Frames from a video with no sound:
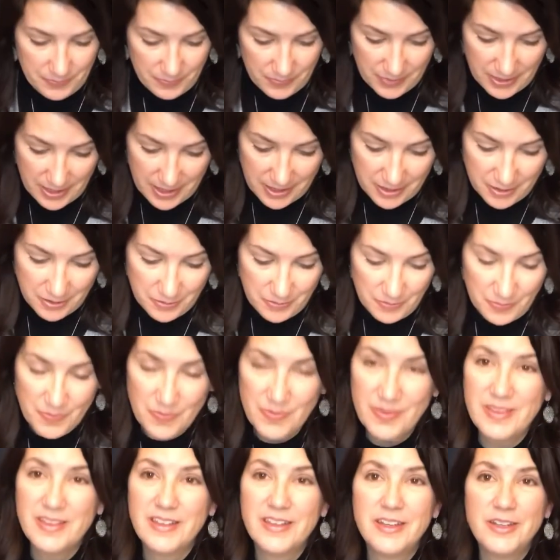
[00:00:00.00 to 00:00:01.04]
Now,
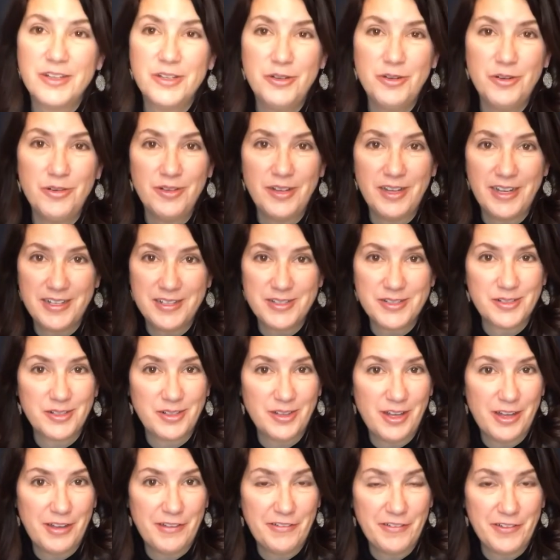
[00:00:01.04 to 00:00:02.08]
Google eyes are a
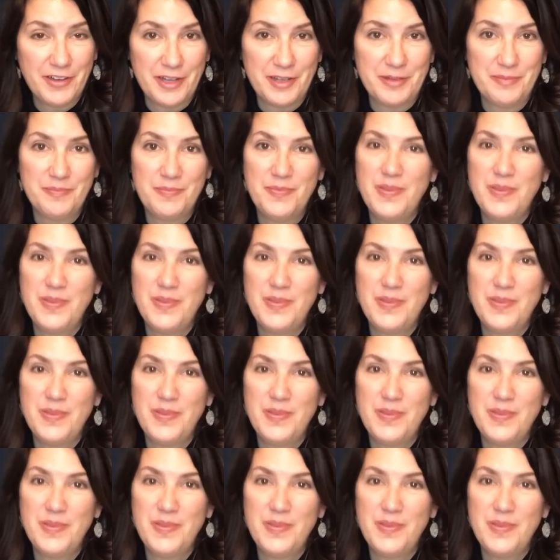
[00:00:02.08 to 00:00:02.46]
lot of fun.